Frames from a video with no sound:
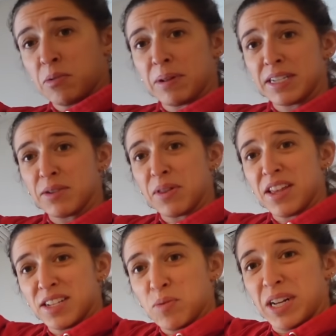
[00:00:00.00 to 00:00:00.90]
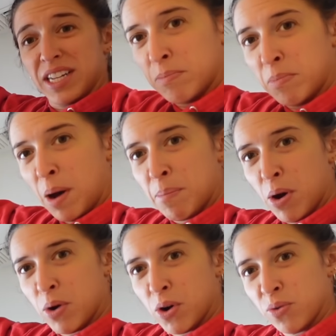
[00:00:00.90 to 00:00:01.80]
Replace it with this one, a
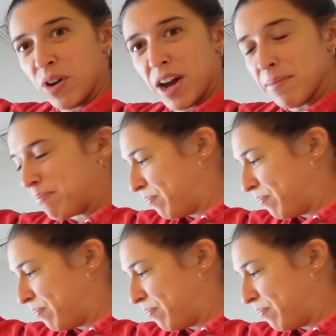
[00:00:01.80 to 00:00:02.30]
boho vibe.